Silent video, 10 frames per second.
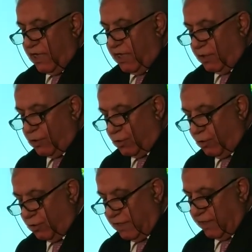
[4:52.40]

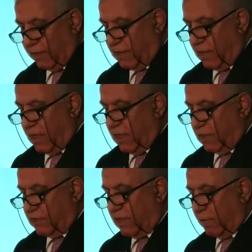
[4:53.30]
including
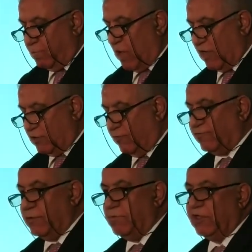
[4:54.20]
some parts
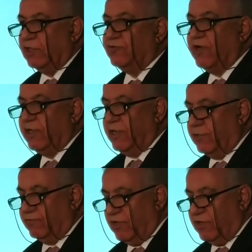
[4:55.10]
of the Mediterranean